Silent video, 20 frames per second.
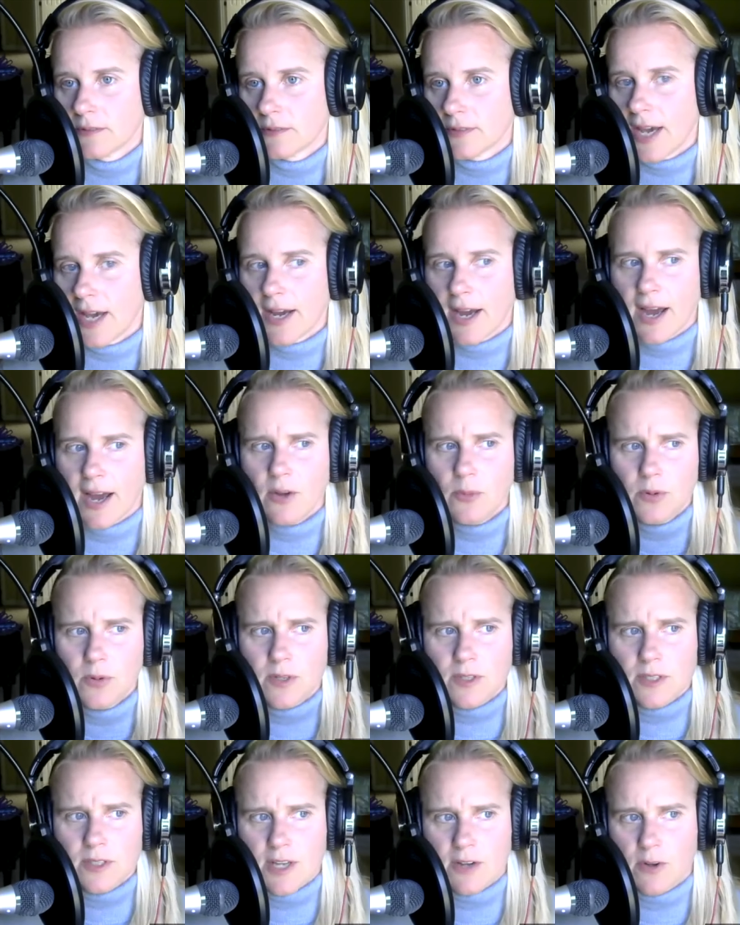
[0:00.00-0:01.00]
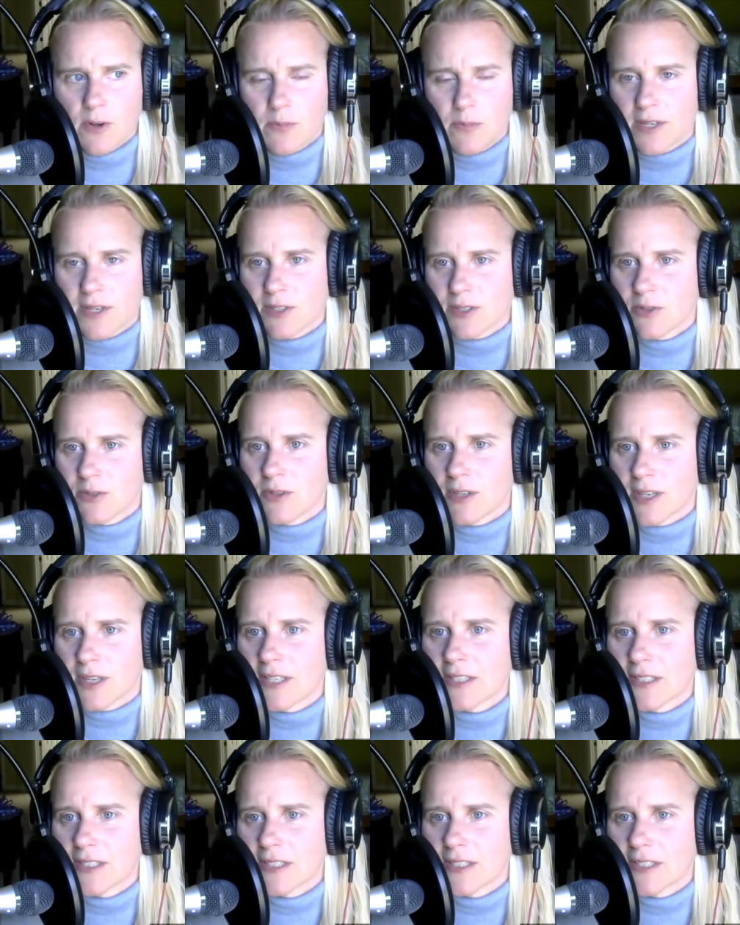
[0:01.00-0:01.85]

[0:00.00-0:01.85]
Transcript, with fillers: I, I'll everything. Put stuff on my stories.